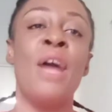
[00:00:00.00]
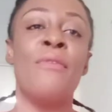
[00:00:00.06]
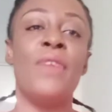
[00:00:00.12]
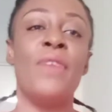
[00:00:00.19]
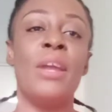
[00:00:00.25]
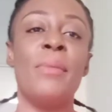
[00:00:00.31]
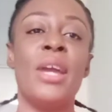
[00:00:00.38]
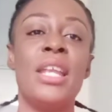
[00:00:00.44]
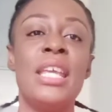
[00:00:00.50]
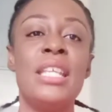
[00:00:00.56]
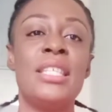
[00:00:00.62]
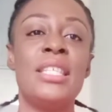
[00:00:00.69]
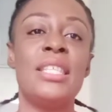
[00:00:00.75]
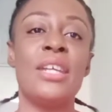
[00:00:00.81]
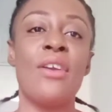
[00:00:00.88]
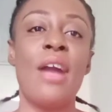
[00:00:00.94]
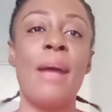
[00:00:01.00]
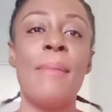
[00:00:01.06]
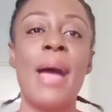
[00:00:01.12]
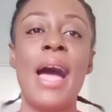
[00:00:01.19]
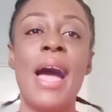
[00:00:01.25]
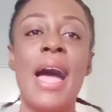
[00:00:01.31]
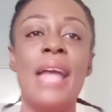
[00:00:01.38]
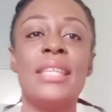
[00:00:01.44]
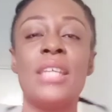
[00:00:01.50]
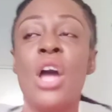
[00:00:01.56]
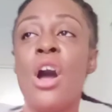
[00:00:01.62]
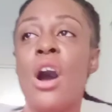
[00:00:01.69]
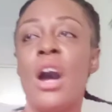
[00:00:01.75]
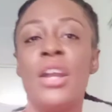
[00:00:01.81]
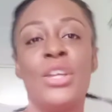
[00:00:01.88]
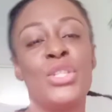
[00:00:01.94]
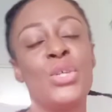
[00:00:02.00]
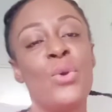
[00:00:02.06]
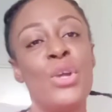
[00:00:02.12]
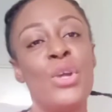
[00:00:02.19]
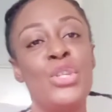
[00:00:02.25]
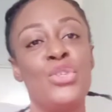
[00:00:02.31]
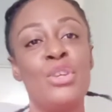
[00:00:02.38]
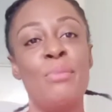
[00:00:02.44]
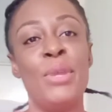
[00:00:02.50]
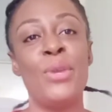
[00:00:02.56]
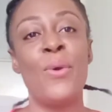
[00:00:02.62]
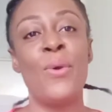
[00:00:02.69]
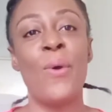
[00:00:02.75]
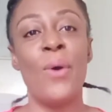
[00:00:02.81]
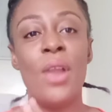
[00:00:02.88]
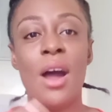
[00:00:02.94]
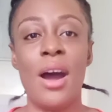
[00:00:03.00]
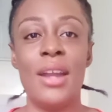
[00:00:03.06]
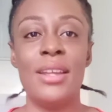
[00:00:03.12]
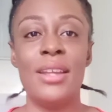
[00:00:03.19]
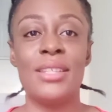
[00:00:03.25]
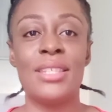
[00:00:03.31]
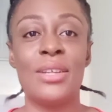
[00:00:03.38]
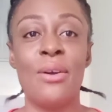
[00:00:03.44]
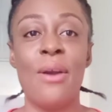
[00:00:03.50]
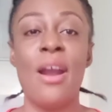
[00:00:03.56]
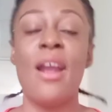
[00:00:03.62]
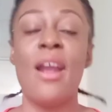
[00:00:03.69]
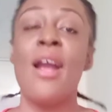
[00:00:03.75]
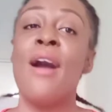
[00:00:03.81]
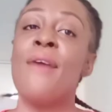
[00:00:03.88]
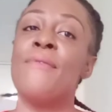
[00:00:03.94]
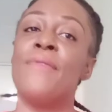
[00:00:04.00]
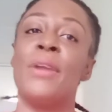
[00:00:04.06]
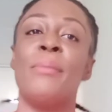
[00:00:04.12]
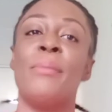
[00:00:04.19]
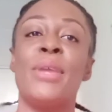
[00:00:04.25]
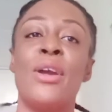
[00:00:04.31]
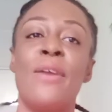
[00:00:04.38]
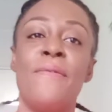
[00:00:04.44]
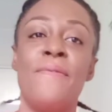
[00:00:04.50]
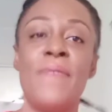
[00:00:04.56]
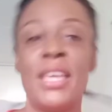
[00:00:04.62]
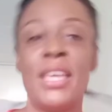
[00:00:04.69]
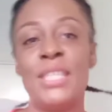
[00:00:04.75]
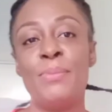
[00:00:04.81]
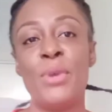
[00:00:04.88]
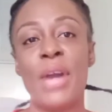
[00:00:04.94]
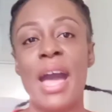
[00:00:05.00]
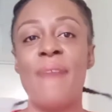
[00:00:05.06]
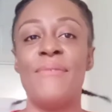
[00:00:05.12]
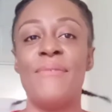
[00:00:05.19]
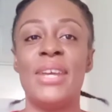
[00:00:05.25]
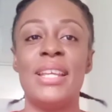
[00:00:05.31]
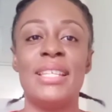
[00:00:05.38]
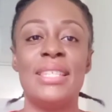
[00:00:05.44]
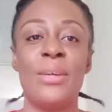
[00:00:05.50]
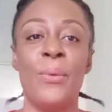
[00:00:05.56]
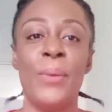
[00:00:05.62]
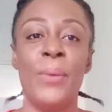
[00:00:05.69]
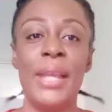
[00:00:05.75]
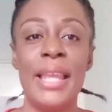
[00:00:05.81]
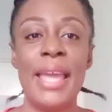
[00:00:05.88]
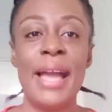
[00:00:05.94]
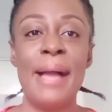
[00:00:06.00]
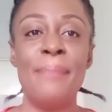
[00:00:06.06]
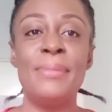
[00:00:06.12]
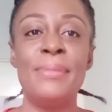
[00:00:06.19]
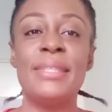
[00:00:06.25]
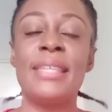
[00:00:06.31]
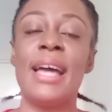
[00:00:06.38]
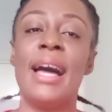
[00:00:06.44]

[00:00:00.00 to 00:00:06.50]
Follow me on Instagram at _dreaminggoal_. Follow me on Facebook at Vanessa Williams.